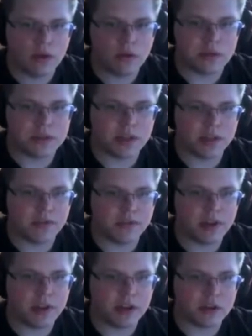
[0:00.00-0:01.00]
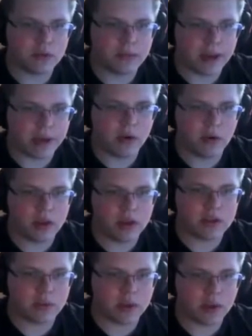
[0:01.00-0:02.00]
We still have free lunch with
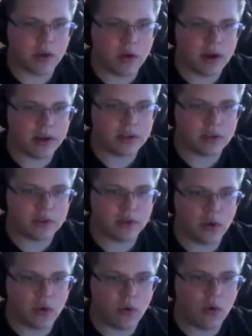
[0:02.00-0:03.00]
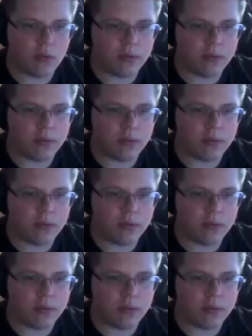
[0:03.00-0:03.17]
Magnolia, so we can go ahead and just do a whole